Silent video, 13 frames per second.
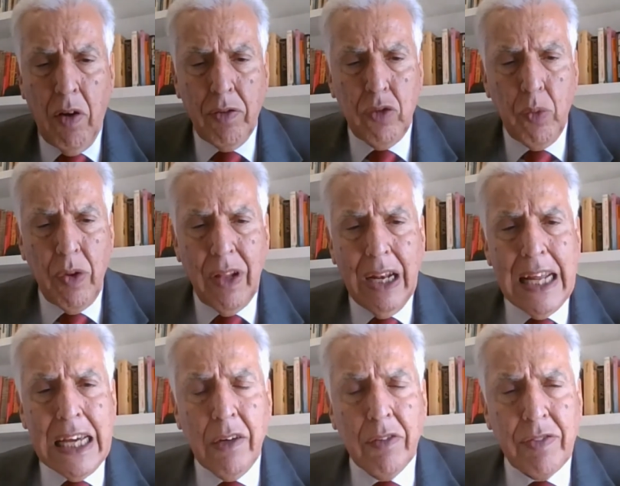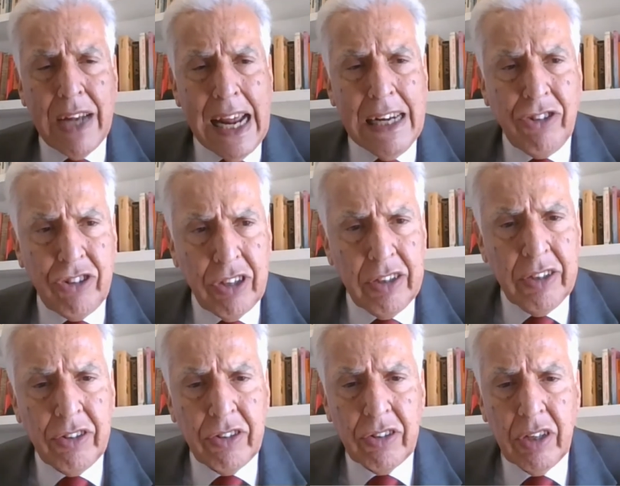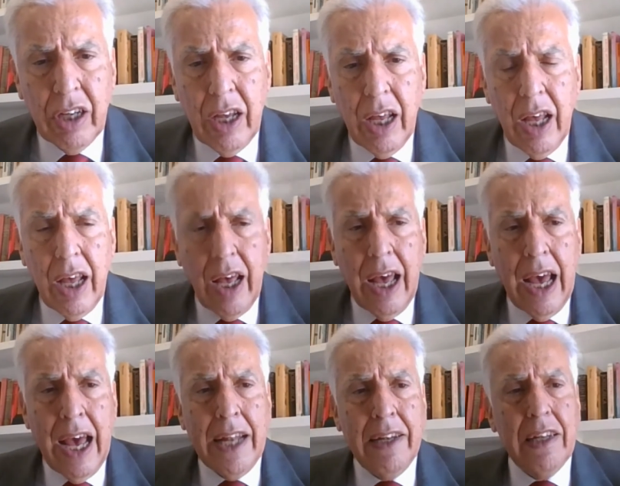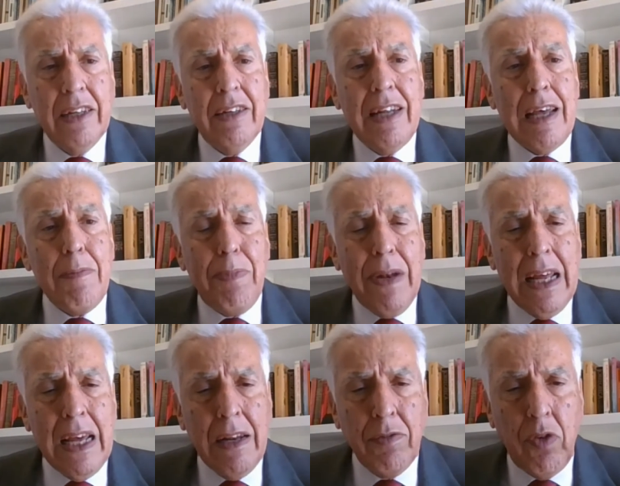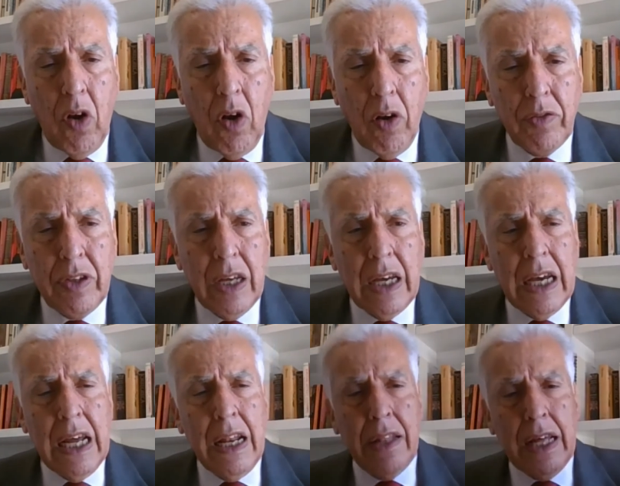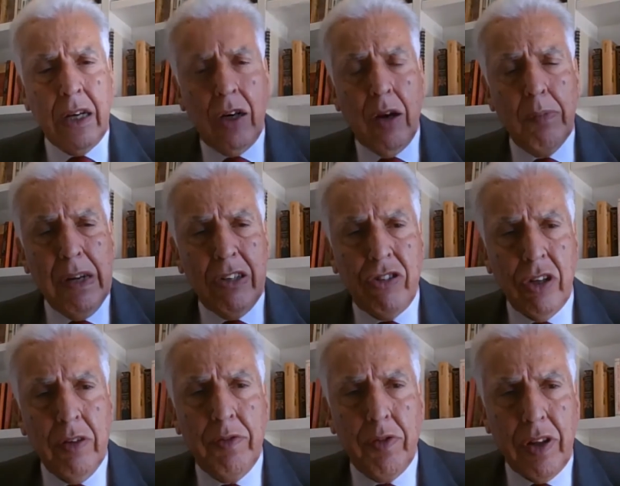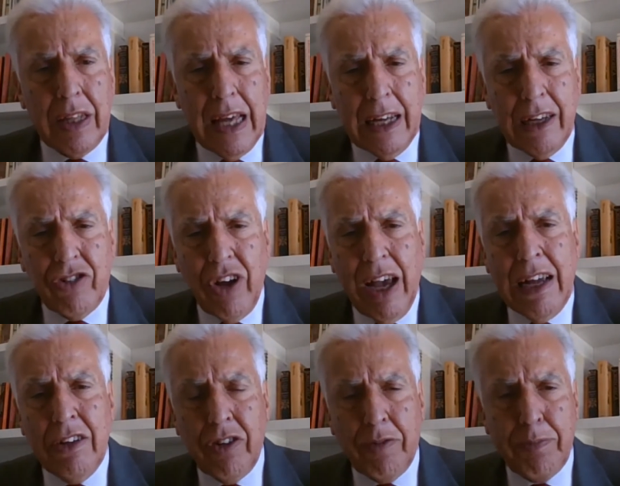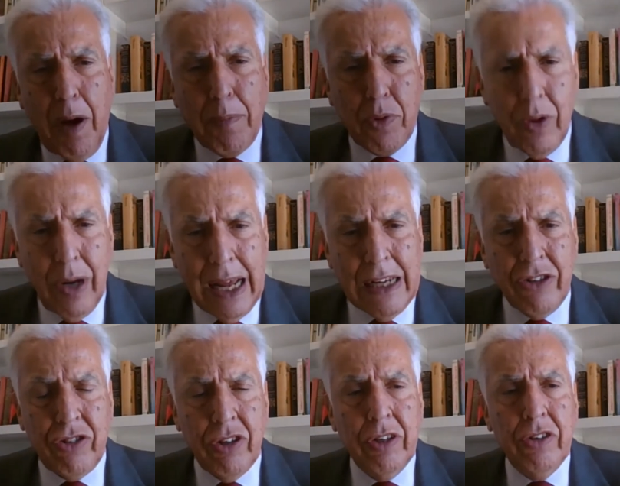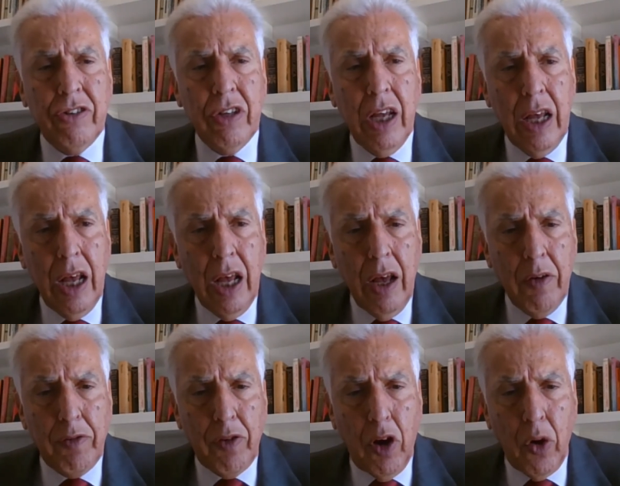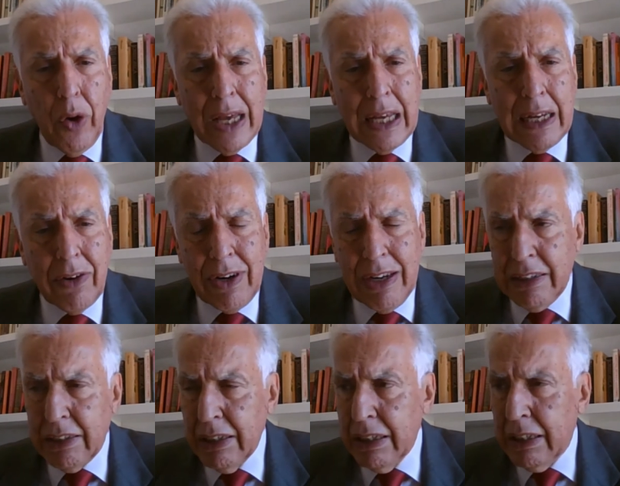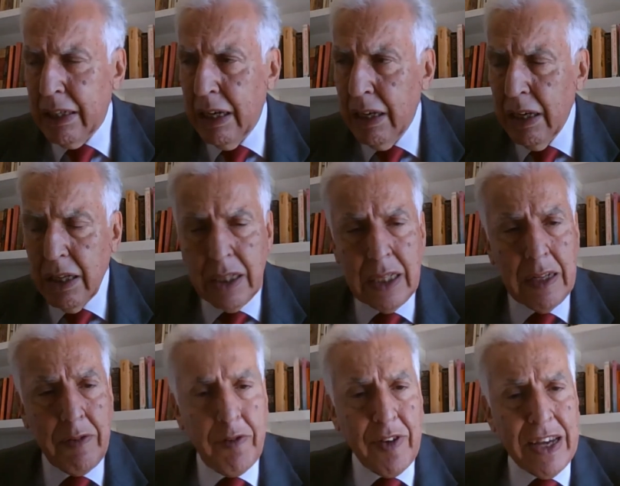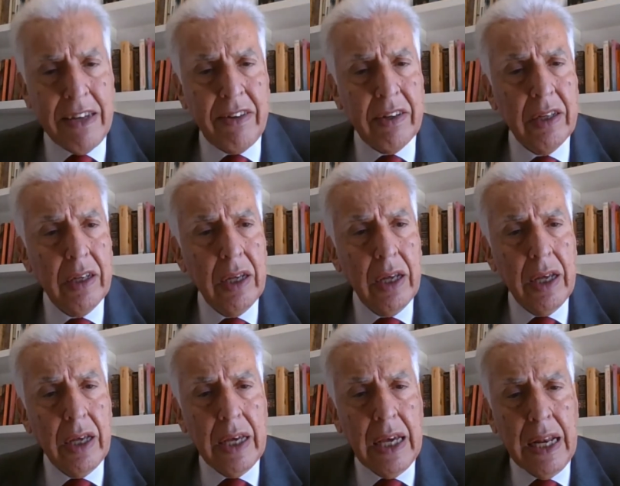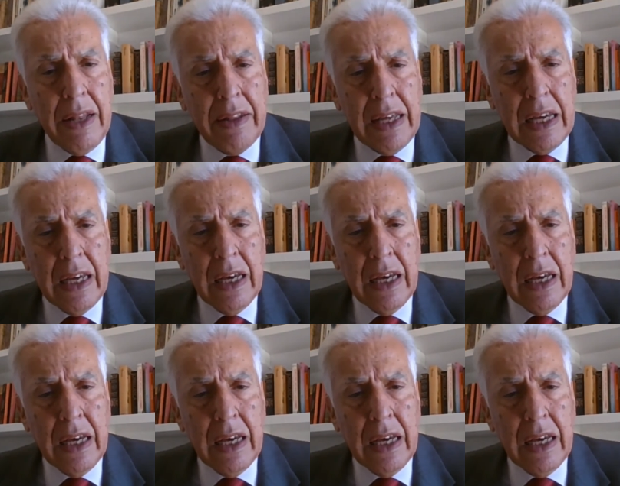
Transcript: with the League of Nations and deeply involved in the Commission for the Exchange of Populations following Greece's defeat in the